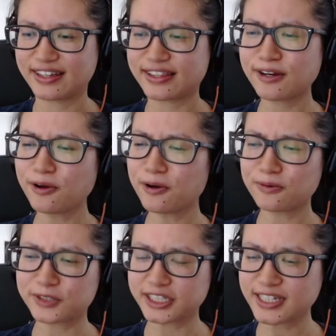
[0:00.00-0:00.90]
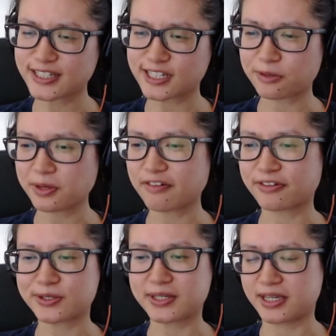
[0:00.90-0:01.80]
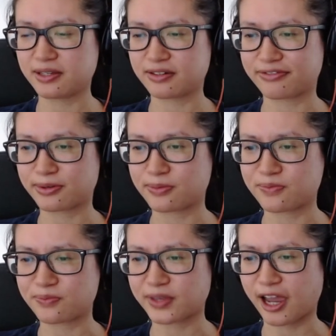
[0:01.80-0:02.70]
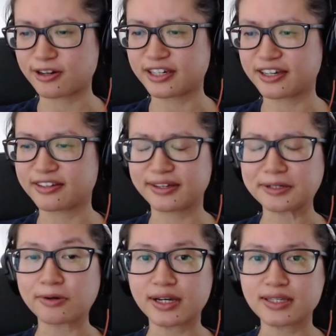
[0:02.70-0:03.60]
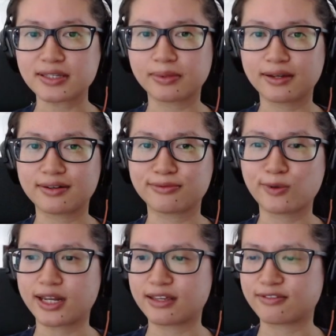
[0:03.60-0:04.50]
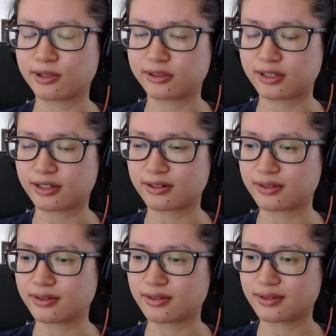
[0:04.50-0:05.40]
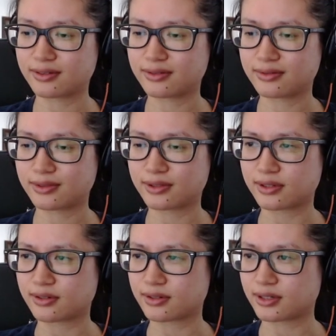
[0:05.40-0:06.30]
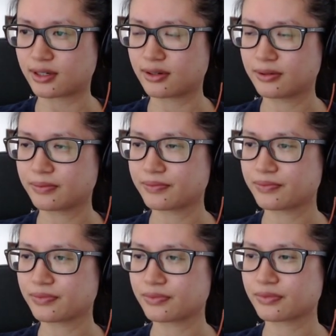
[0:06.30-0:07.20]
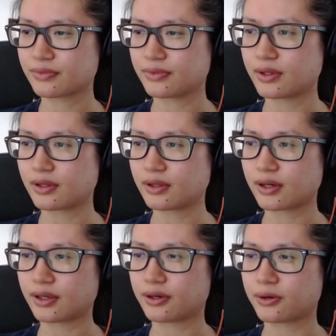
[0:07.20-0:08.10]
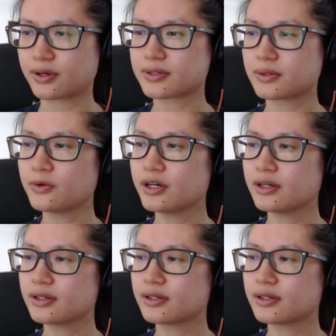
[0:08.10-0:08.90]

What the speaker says: they're not really stopping Phos either from carrying out their crazy plan of waiting for the Lunarians, which is interesting. Are you going somewhere?